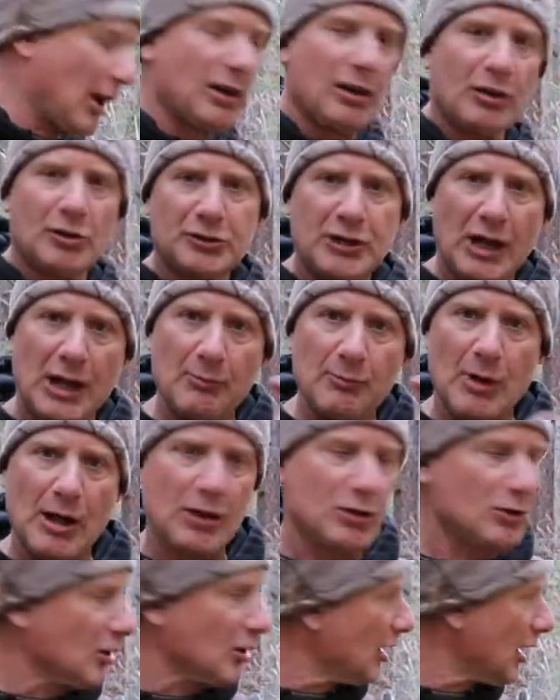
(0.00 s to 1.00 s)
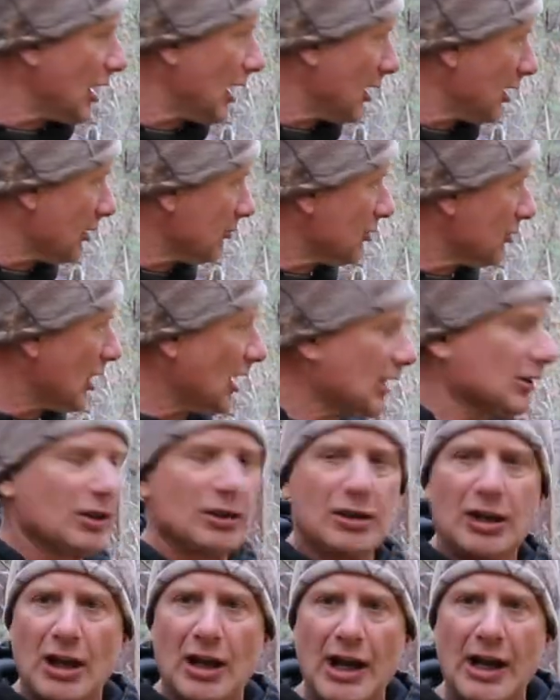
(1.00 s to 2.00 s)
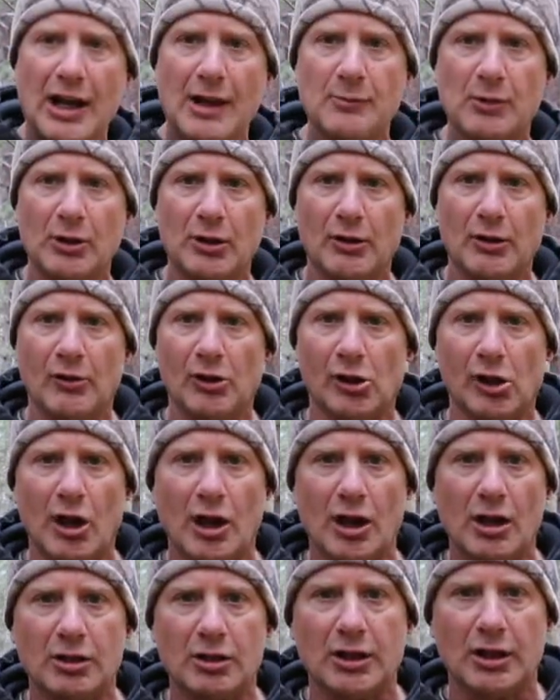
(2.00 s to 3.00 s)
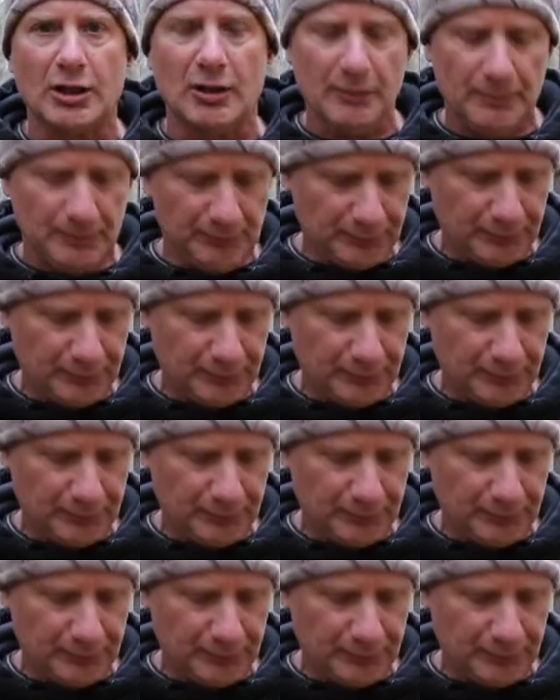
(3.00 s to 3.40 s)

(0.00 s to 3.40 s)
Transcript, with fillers: a little tape measure to kind of check the diameter of the log here.